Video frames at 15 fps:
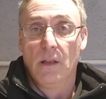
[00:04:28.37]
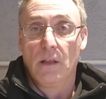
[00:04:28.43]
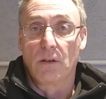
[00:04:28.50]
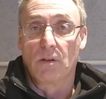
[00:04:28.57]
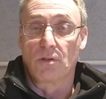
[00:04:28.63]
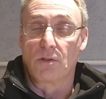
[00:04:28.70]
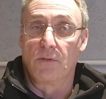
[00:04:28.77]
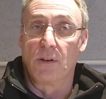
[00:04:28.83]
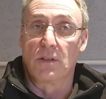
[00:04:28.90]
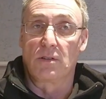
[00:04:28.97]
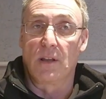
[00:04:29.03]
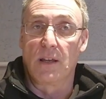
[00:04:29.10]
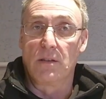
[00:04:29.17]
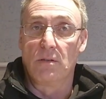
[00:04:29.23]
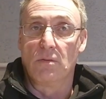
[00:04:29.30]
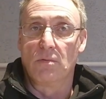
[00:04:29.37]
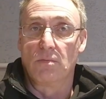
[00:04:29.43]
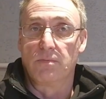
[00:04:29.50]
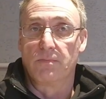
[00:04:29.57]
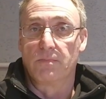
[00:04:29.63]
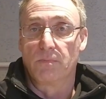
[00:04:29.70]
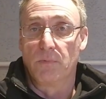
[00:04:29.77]
Because the first day
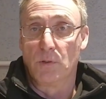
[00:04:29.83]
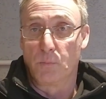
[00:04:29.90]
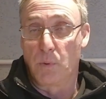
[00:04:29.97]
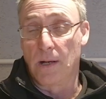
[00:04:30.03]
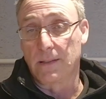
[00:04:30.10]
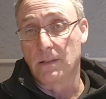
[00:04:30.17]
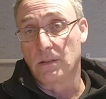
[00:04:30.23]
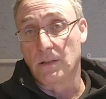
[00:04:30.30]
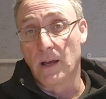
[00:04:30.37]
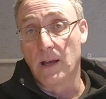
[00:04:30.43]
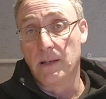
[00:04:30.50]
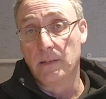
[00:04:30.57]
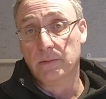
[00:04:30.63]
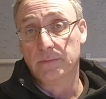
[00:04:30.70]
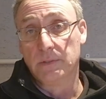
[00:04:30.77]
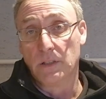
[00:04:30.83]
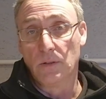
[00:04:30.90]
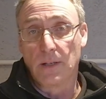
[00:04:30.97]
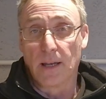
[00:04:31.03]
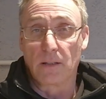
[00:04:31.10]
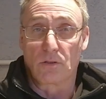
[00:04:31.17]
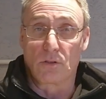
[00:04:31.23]
is practice day, and you
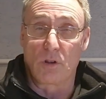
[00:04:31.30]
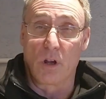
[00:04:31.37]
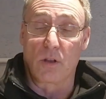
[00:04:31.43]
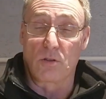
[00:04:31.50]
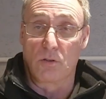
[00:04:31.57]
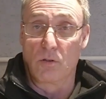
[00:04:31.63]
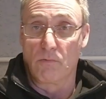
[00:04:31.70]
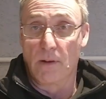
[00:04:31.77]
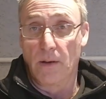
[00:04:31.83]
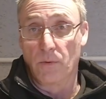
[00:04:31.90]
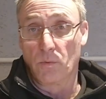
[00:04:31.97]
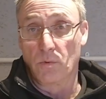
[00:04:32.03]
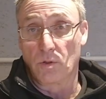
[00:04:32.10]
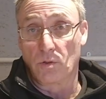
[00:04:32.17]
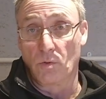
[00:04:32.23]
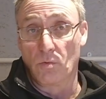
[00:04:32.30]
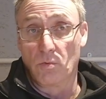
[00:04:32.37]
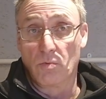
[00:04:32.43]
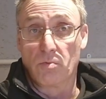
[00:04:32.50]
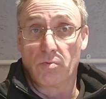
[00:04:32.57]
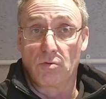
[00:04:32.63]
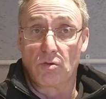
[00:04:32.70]
get a chance to look around all the
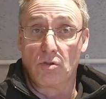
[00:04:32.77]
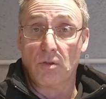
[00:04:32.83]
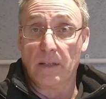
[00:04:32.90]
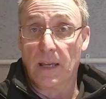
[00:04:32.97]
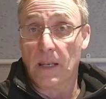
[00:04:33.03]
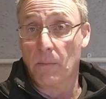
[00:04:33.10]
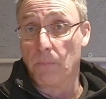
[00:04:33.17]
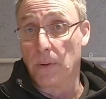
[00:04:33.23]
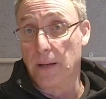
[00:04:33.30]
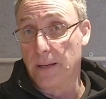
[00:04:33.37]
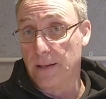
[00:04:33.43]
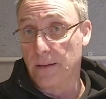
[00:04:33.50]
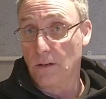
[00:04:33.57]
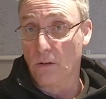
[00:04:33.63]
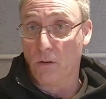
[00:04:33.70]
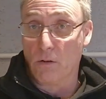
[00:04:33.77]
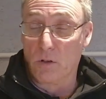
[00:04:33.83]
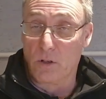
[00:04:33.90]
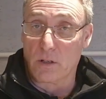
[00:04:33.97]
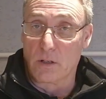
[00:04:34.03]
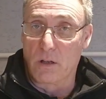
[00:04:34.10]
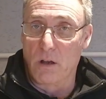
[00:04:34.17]
stalls. You can get in the paddock, you can look
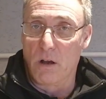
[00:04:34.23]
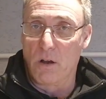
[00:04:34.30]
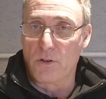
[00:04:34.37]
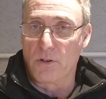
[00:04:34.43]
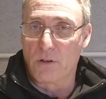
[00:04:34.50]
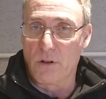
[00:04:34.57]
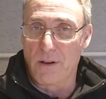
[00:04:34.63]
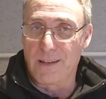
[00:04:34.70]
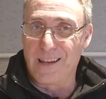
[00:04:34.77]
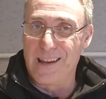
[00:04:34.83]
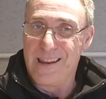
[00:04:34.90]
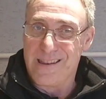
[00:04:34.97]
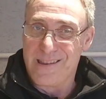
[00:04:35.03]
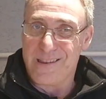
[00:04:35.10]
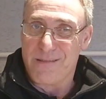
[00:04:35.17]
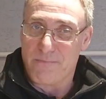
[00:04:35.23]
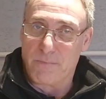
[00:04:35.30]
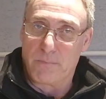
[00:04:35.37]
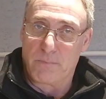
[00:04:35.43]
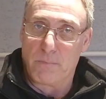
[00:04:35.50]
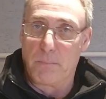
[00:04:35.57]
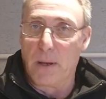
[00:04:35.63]
at the cars. You can't get in the
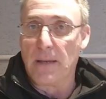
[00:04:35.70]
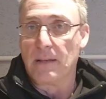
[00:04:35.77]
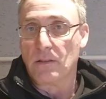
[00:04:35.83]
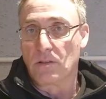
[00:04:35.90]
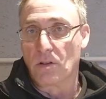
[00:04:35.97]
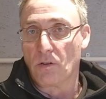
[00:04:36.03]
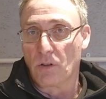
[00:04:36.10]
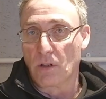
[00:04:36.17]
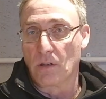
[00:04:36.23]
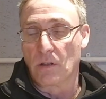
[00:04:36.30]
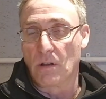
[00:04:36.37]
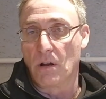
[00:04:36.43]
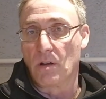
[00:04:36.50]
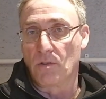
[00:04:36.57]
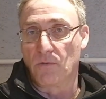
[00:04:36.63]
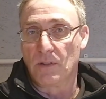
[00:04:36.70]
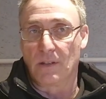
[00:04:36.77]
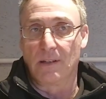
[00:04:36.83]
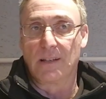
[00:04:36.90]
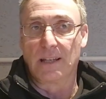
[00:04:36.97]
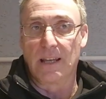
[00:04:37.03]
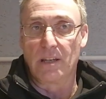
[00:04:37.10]
bays to look at the cars
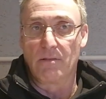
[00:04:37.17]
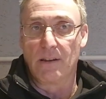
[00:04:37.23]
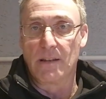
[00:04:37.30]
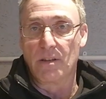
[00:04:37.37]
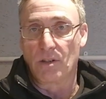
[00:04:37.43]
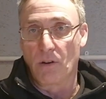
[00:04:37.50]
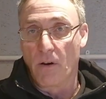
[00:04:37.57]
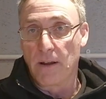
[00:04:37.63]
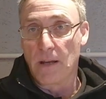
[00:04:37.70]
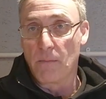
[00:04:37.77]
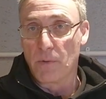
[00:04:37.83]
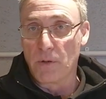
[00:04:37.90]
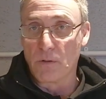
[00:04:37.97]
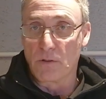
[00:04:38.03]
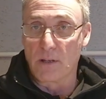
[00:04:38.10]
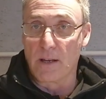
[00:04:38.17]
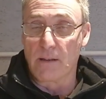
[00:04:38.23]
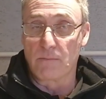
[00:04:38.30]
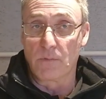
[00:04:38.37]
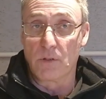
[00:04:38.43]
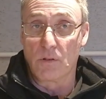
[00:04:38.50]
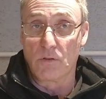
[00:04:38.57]
physically and get your head inside it, but you can see it.
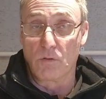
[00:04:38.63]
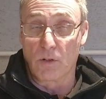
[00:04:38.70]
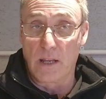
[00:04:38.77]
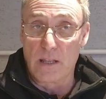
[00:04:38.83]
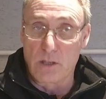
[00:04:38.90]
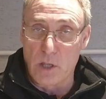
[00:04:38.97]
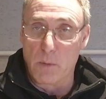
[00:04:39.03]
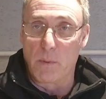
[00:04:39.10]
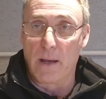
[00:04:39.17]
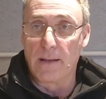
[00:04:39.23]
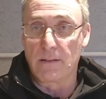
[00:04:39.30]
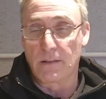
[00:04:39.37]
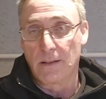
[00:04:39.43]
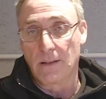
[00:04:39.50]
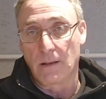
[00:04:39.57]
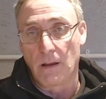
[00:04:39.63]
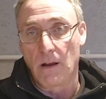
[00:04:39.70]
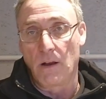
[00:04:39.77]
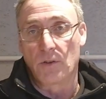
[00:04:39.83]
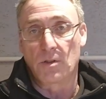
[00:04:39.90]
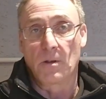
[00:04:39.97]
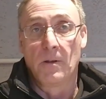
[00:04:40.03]
You can look into the bays, see the
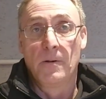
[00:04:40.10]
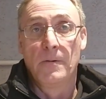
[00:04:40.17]
cars.